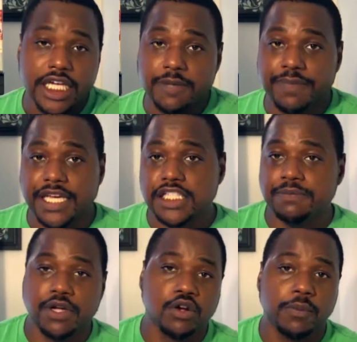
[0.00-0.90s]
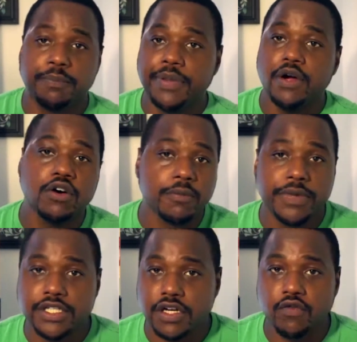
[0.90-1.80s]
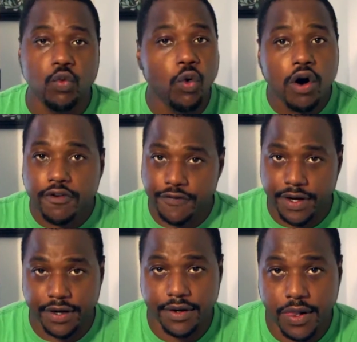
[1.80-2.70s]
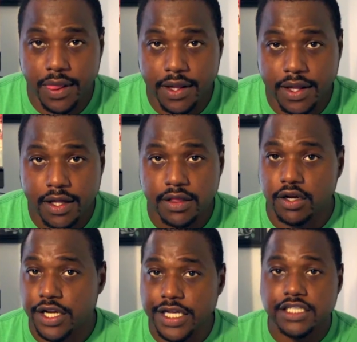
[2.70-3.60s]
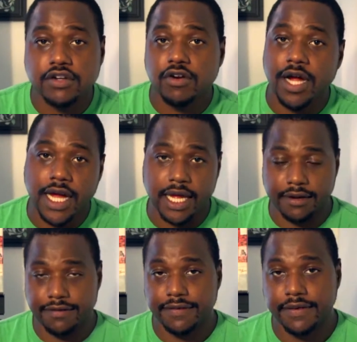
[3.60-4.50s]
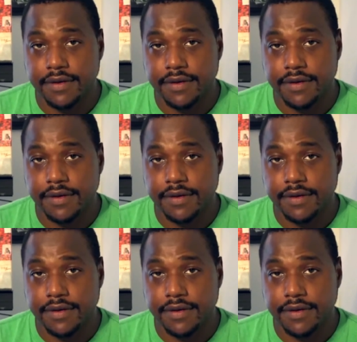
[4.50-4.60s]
he basically been on a pilgrimage of warfare, learning his craft.